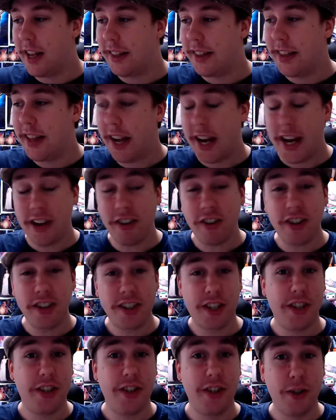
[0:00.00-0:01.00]
there
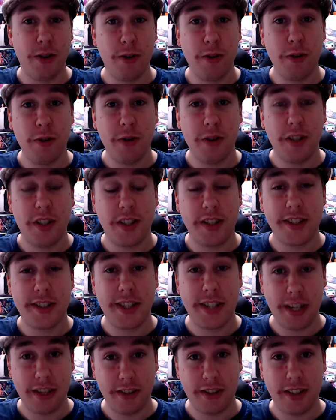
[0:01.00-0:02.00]
is a new
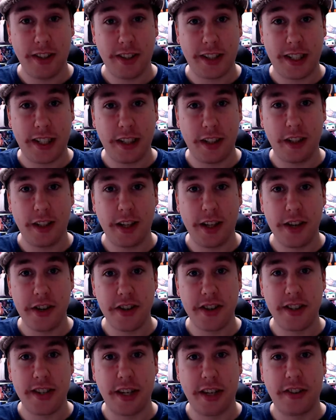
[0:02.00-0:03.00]

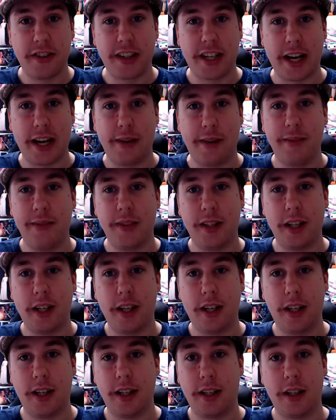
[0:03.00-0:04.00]
Legend of Zelda game
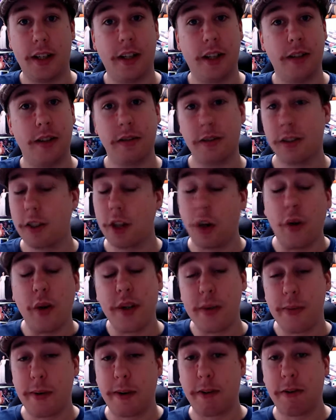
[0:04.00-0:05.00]
going
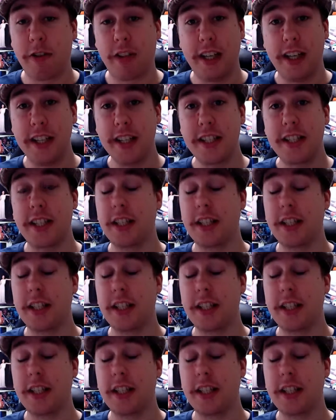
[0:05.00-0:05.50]
to be released.